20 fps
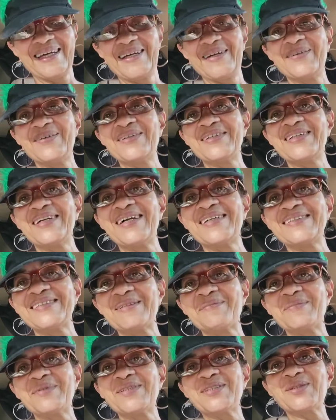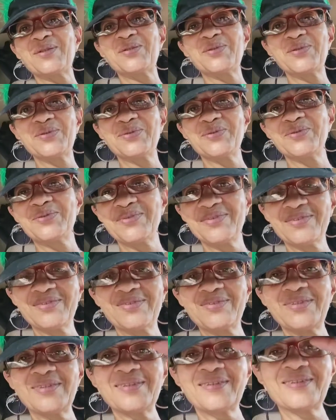Oh, guys, let me tell you.
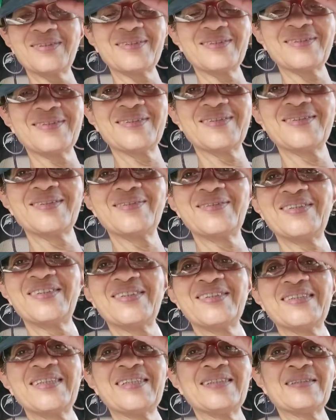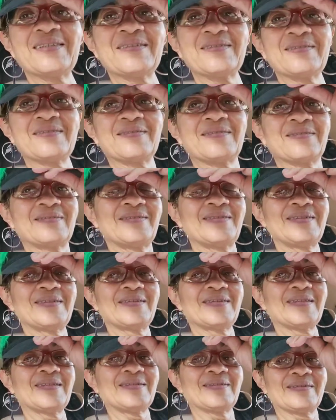What do you think? What do you
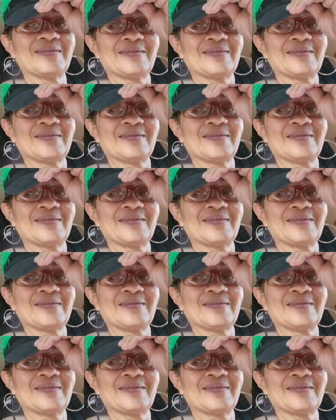think?